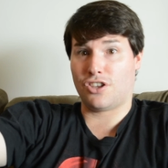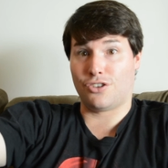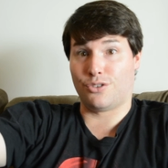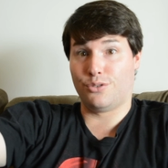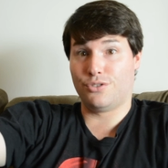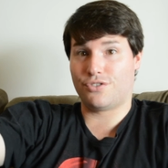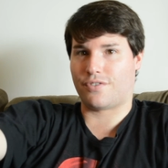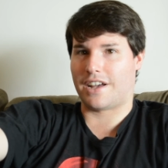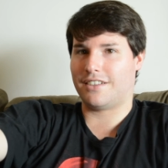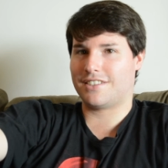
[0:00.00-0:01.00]
huge
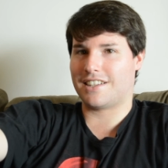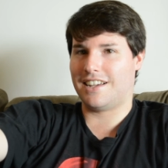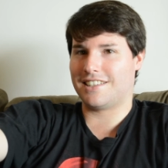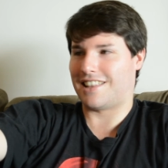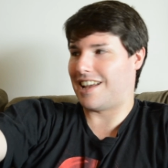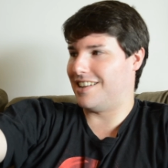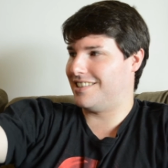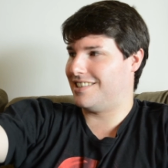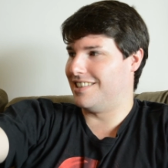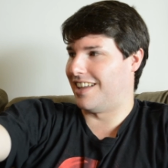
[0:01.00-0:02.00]
file size, and that
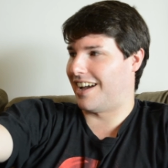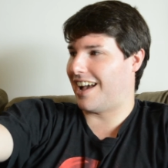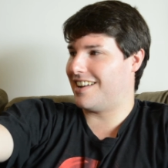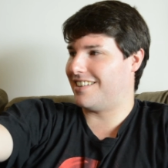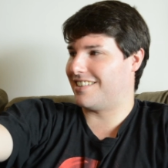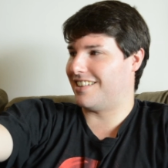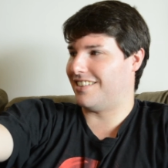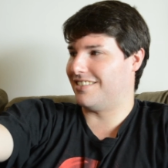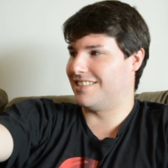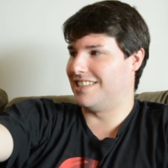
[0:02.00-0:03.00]
I edit on a
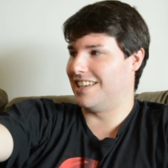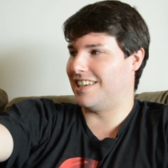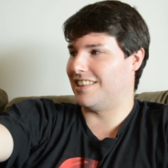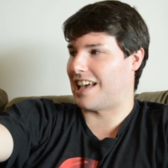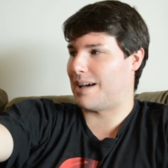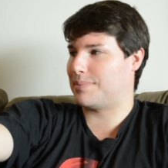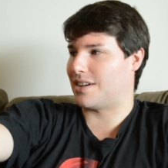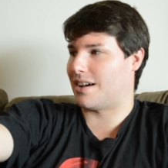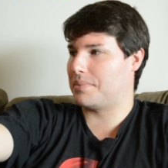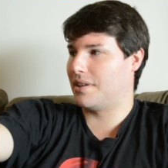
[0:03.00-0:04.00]
little dinky
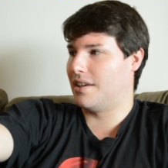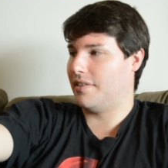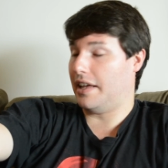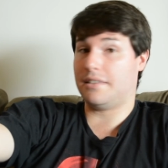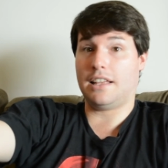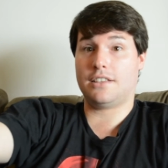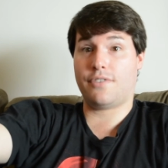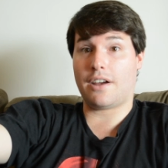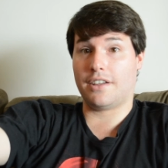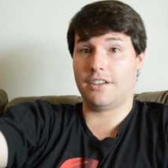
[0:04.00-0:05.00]
laptop. It's
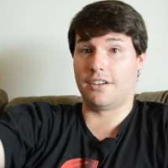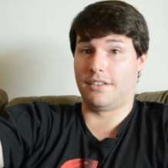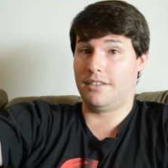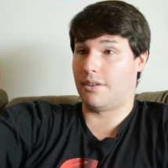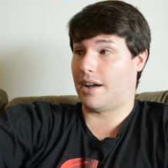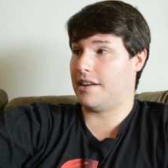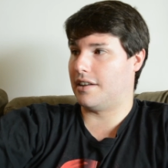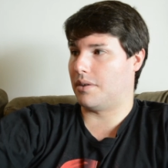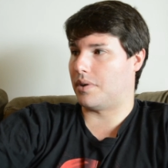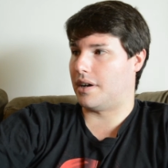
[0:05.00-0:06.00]
very good,
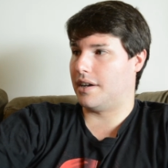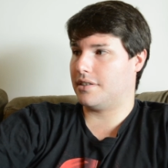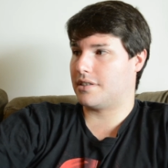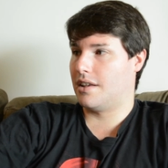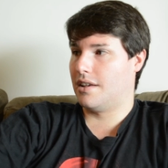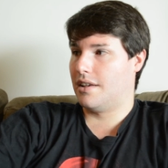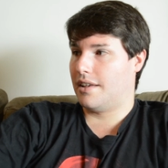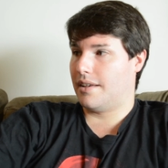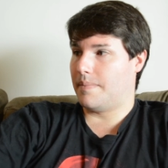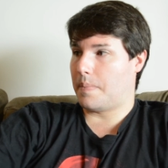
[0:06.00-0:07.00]
editing-wise.
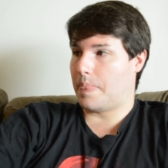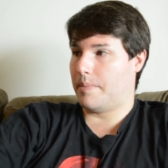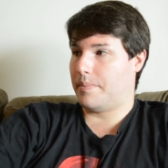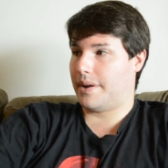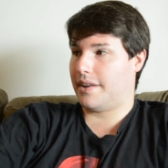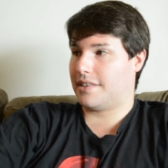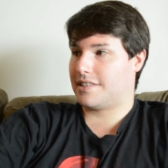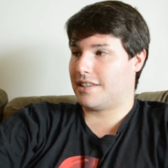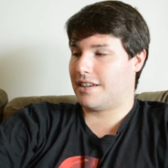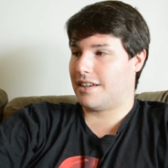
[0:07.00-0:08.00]
But
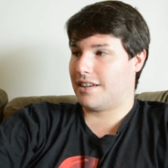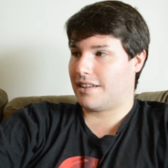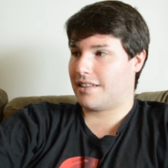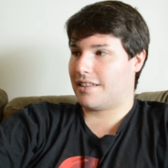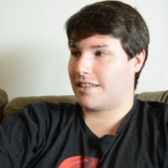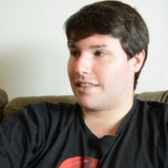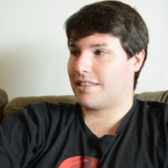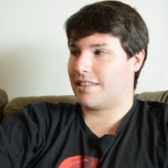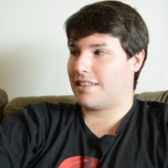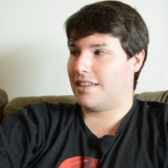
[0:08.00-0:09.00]
it's
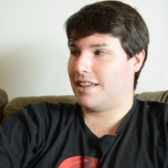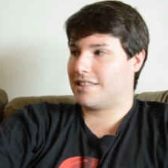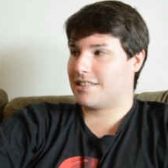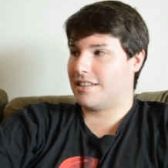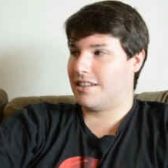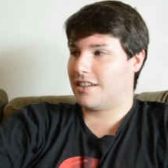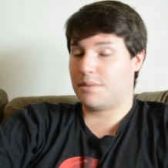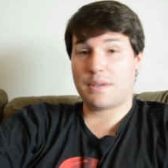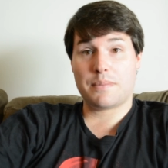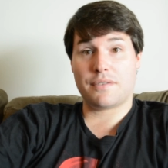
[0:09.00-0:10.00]
going
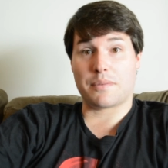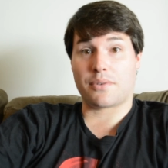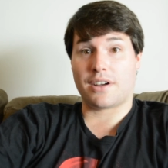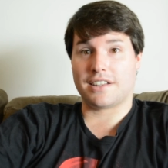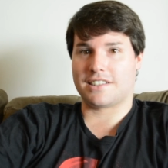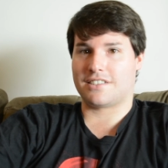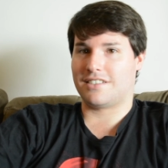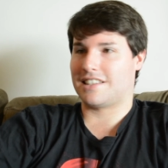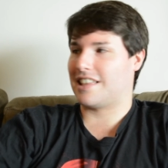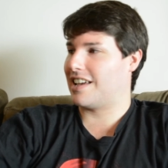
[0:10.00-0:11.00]
to be a bit of a process, though,
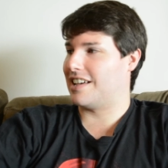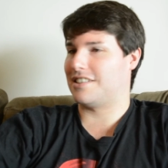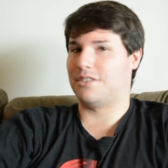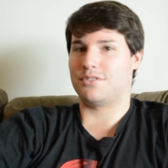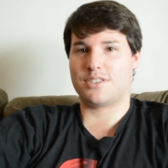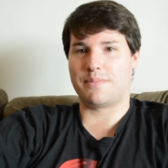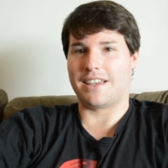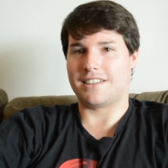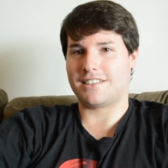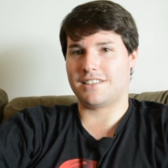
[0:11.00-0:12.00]
because that thing has no
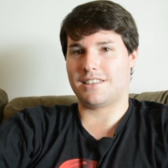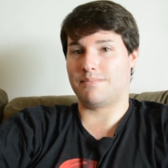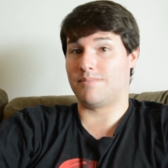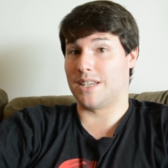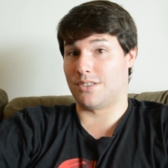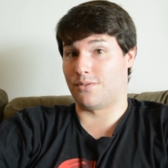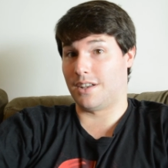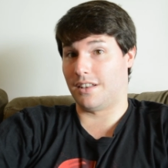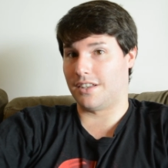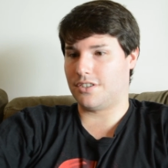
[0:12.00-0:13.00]
space, is the
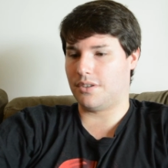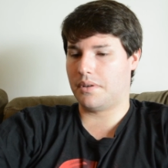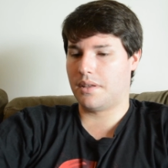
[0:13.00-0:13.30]
real issue.